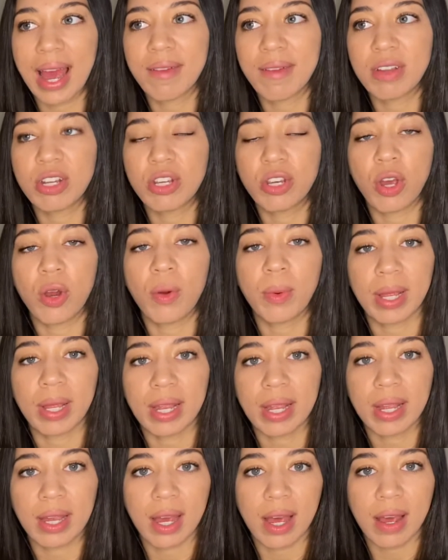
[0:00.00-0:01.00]
a
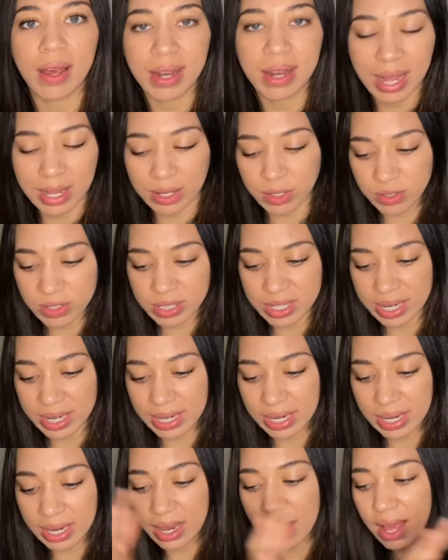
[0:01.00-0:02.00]
knowing, an
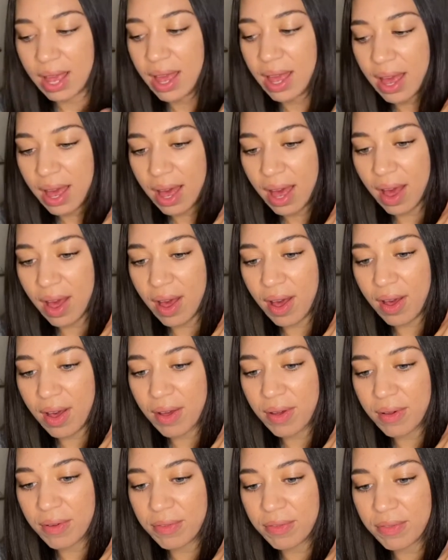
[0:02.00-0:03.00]
understanding
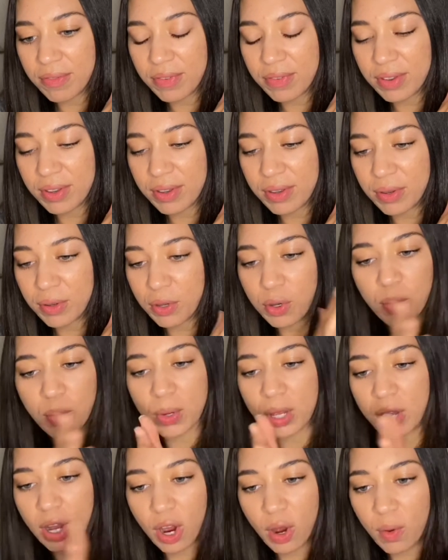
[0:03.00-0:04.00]
of who we
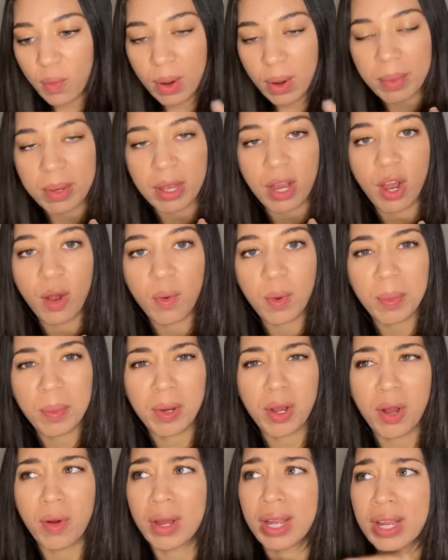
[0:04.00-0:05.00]
are, what we are, where we're
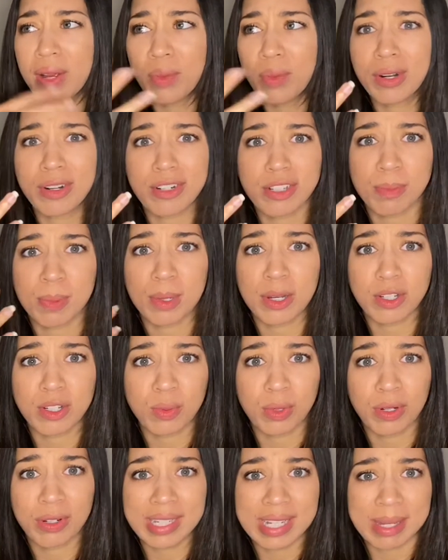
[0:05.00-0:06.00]
going, what are spirits, what
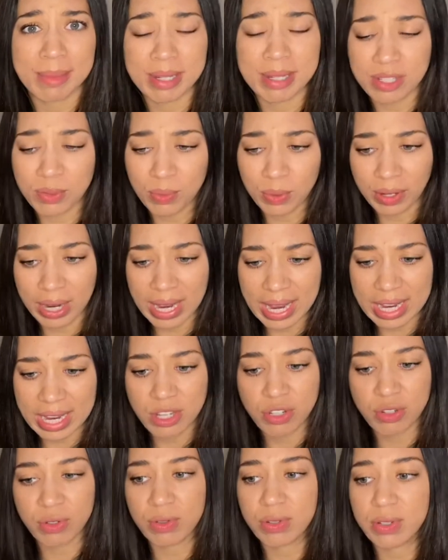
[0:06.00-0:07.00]
are demons, what are
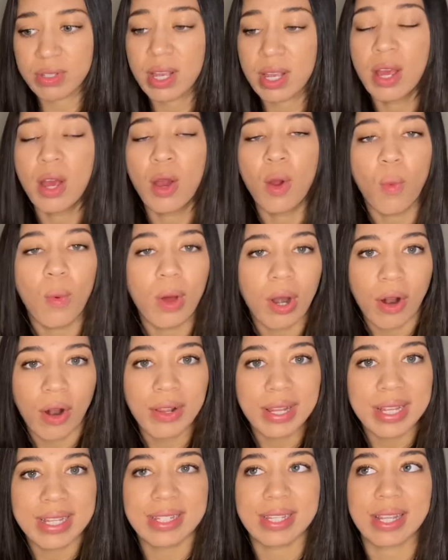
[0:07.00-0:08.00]
angels, what are
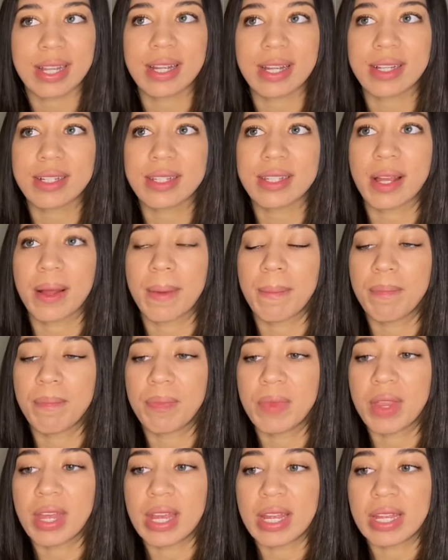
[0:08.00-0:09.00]
these things?
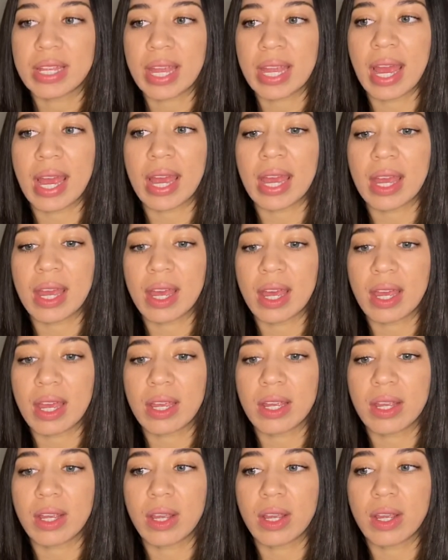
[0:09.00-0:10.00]
Yet
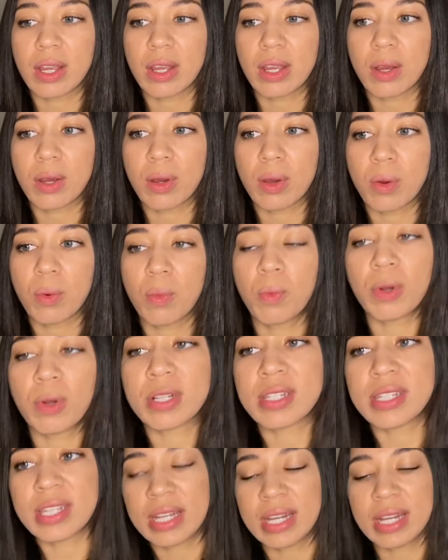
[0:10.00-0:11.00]
we're
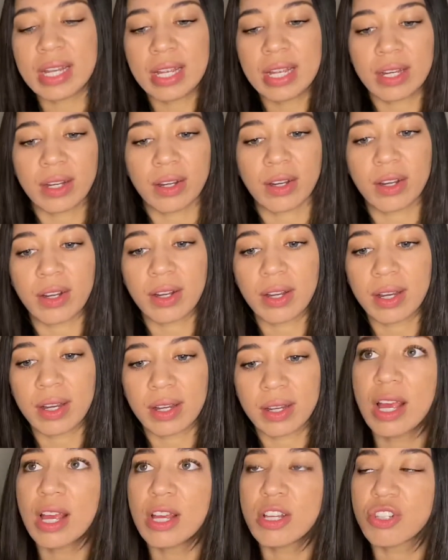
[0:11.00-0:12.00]
sitting here
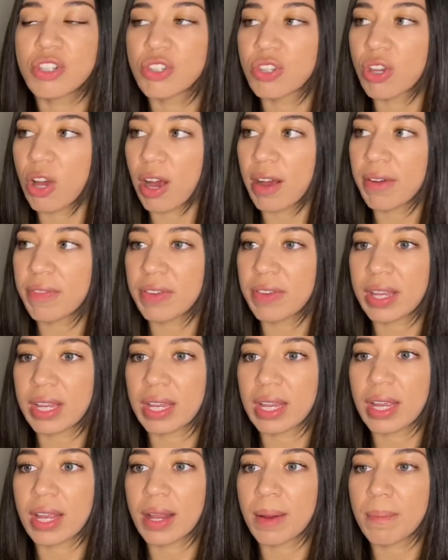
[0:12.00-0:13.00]
scoffing,